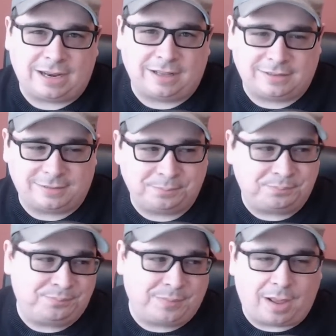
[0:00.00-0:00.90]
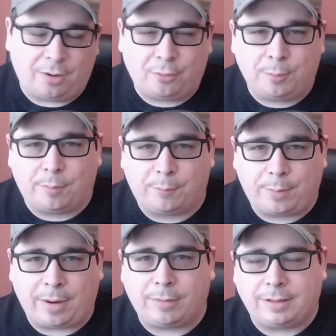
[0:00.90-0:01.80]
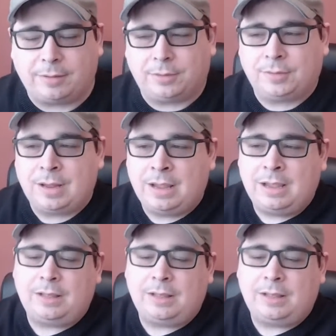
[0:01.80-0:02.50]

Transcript: that is a group of paralegals.